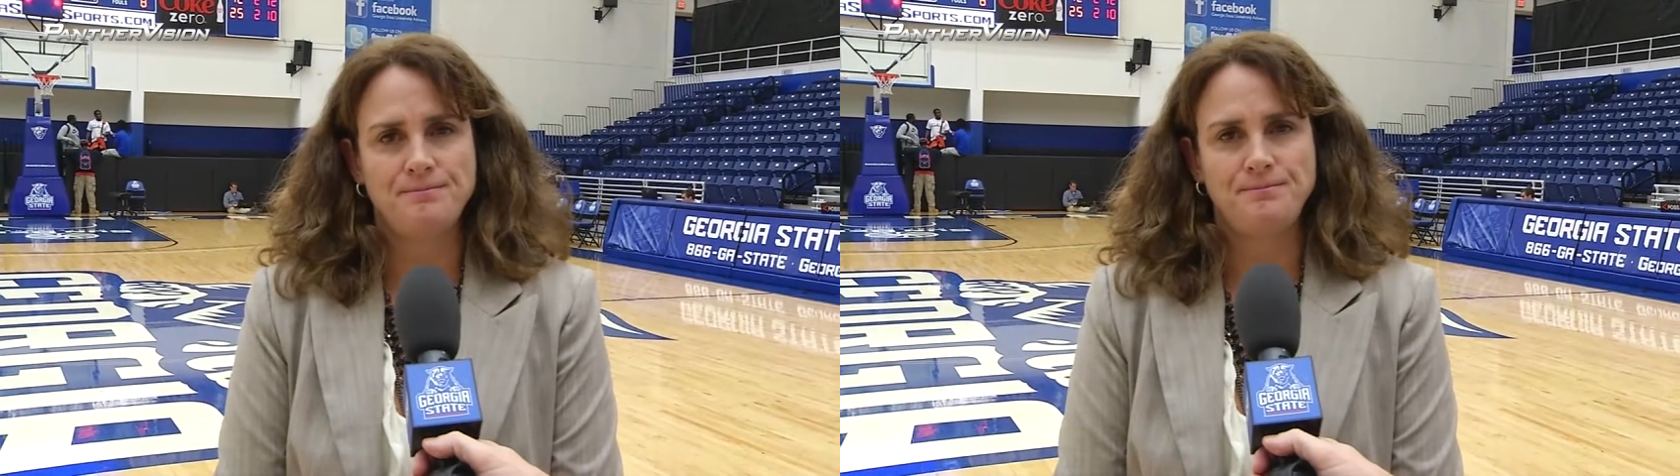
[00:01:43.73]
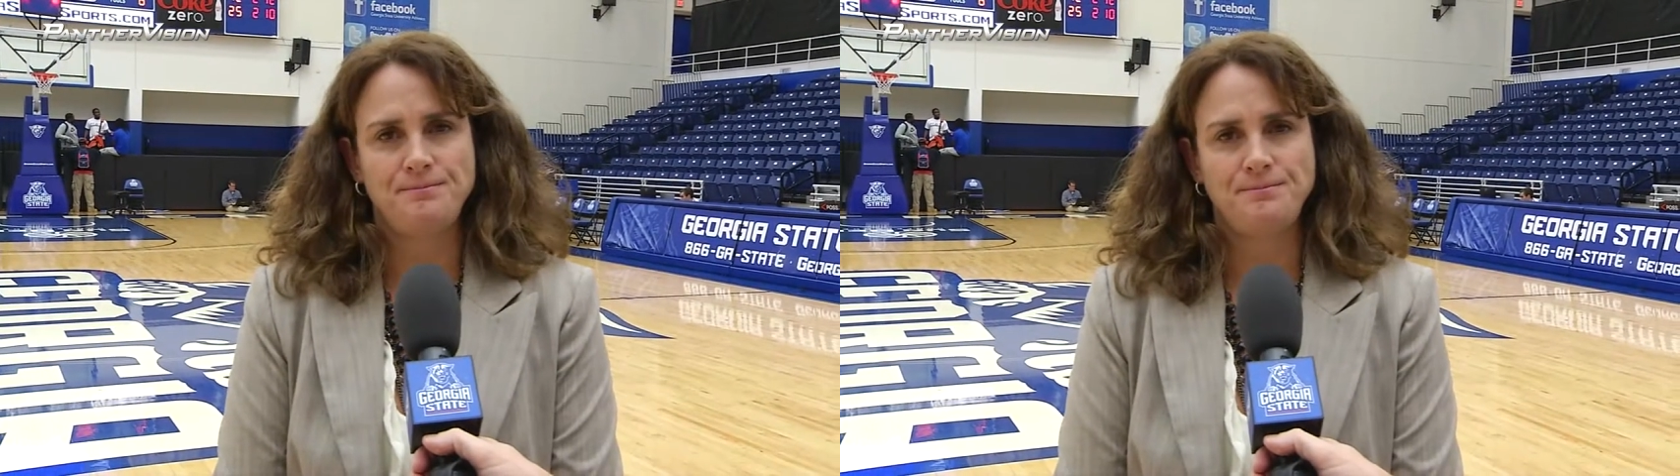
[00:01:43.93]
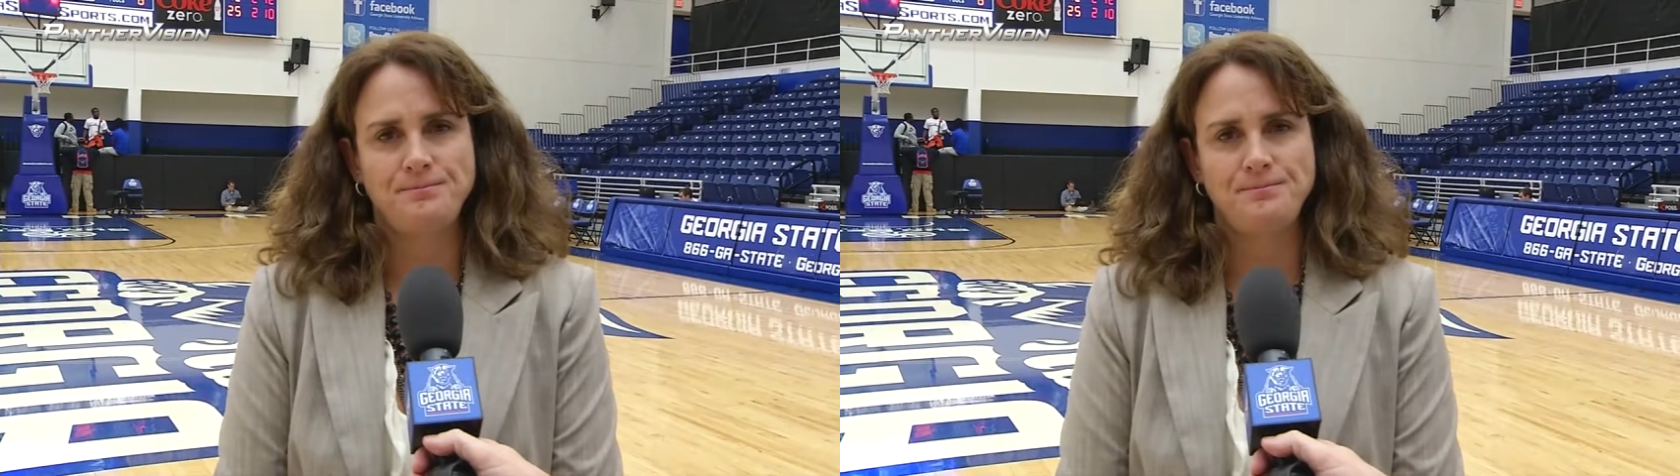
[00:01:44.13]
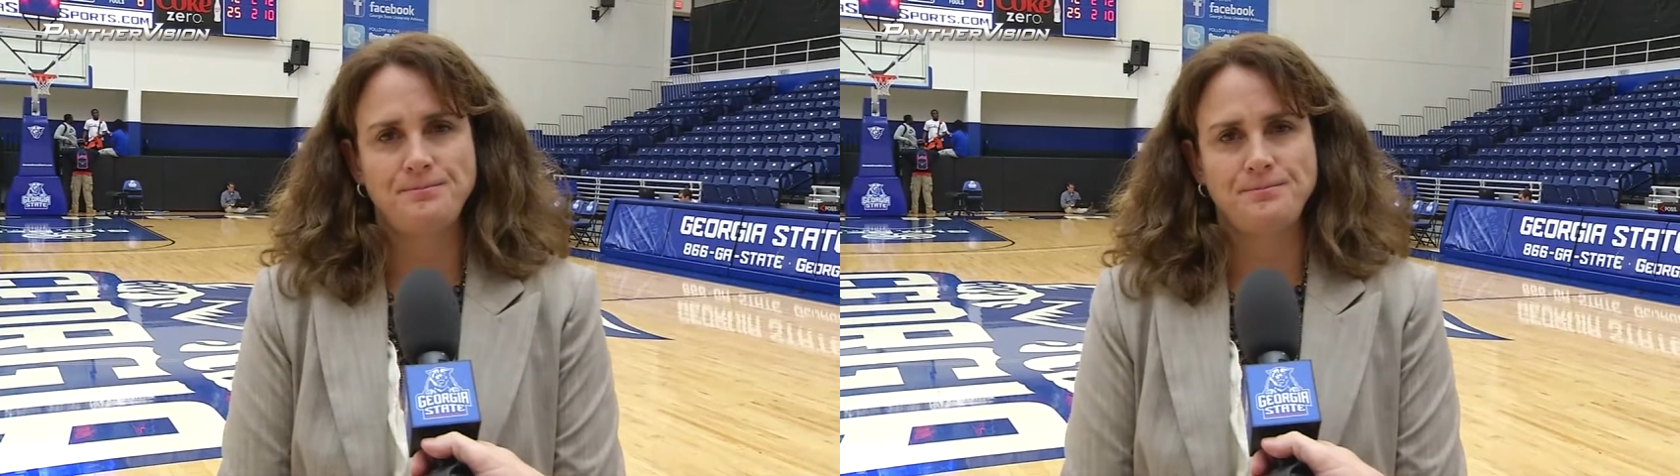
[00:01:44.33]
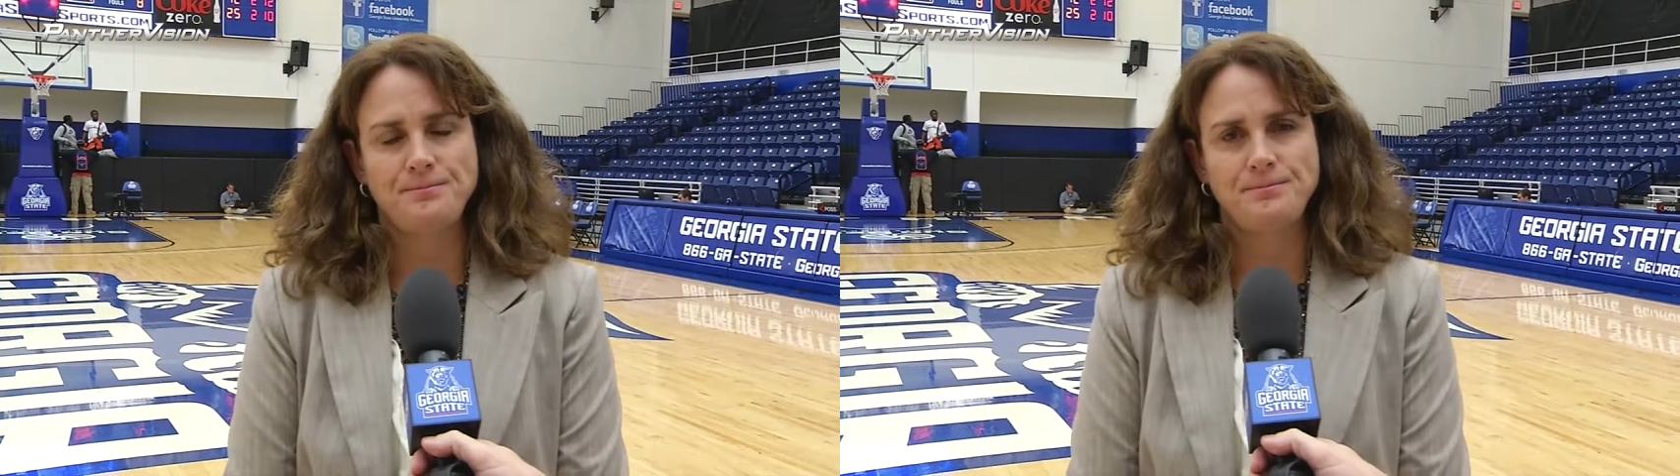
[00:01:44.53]
Most
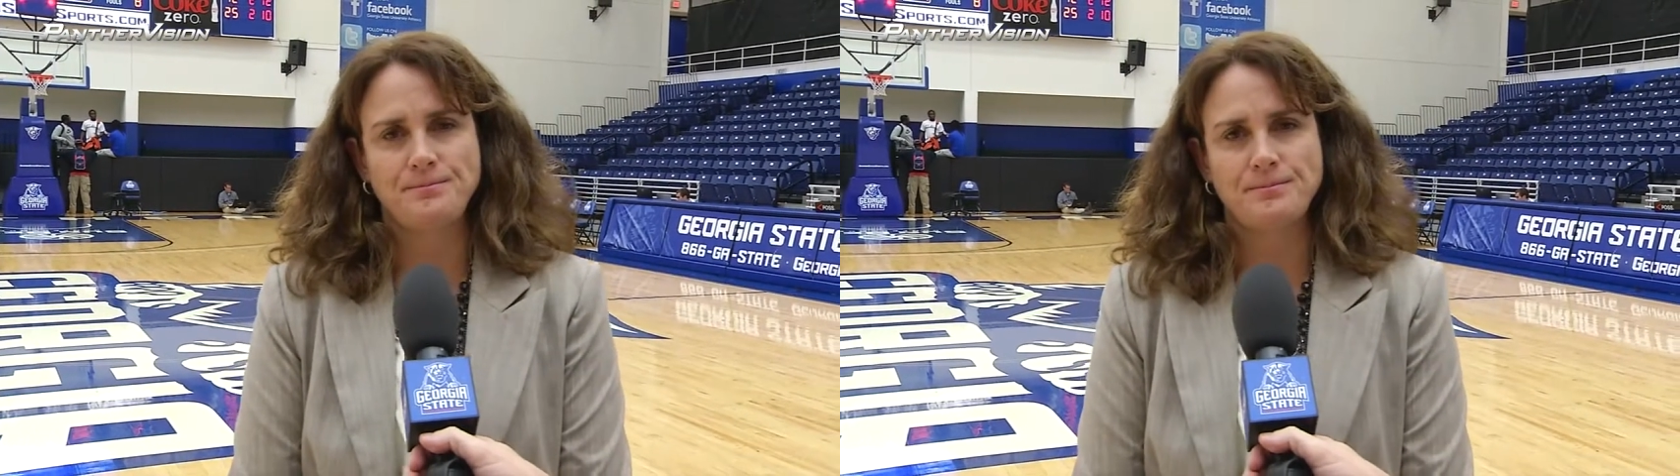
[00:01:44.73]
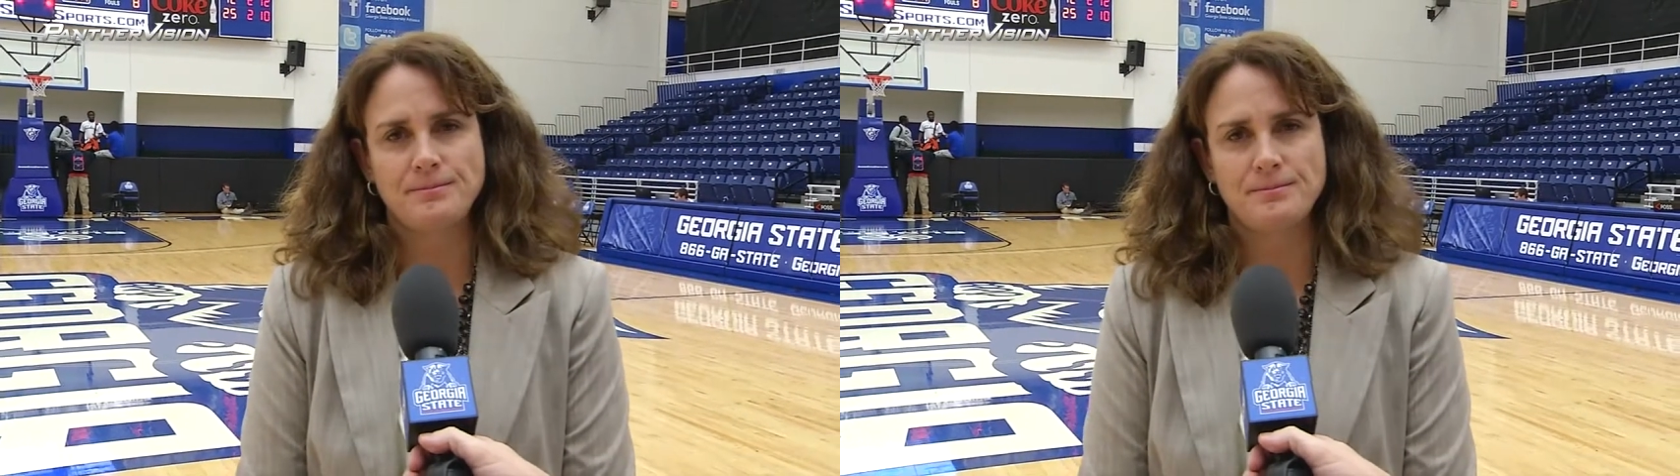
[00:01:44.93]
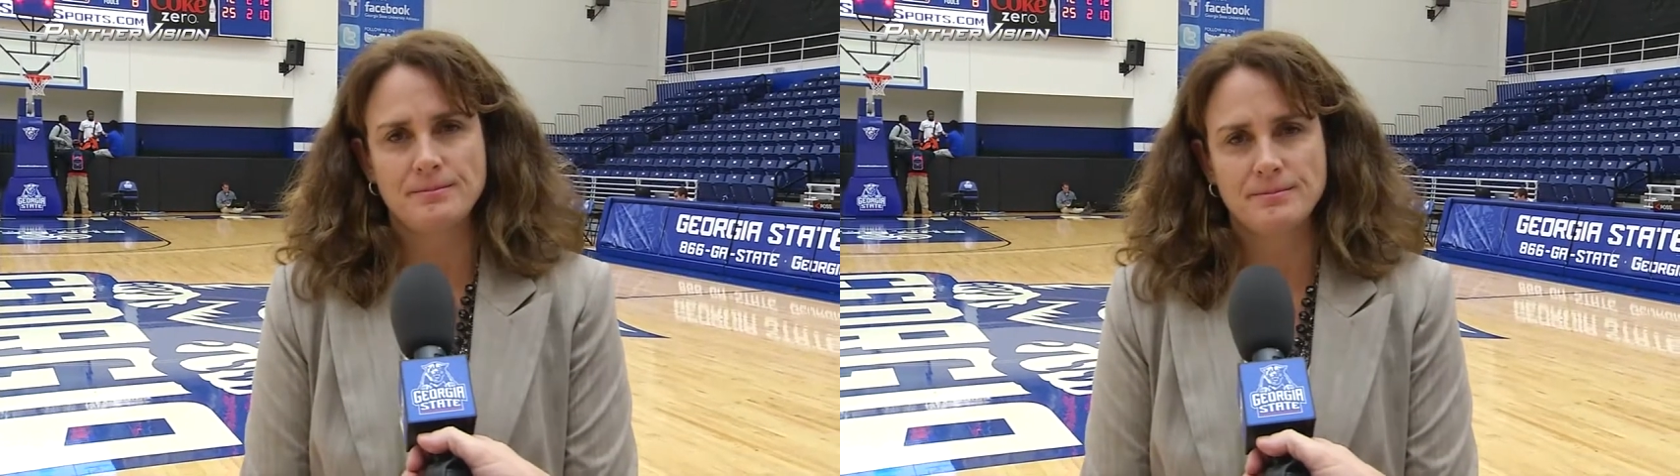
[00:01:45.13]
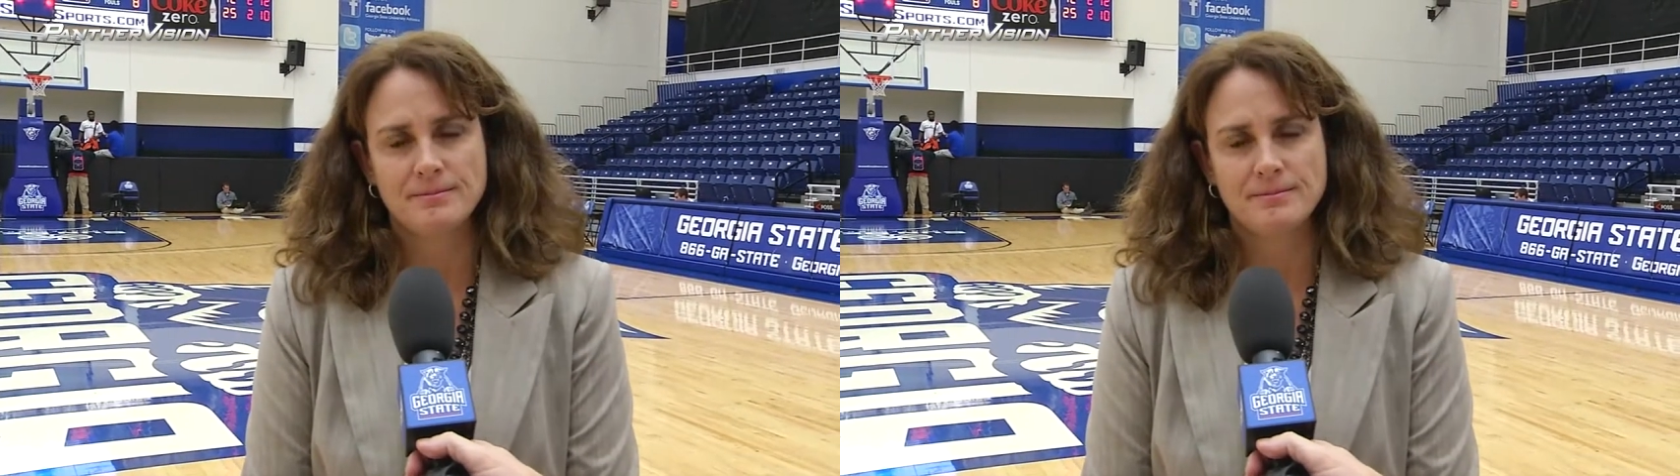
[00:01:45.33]
pleasant surprise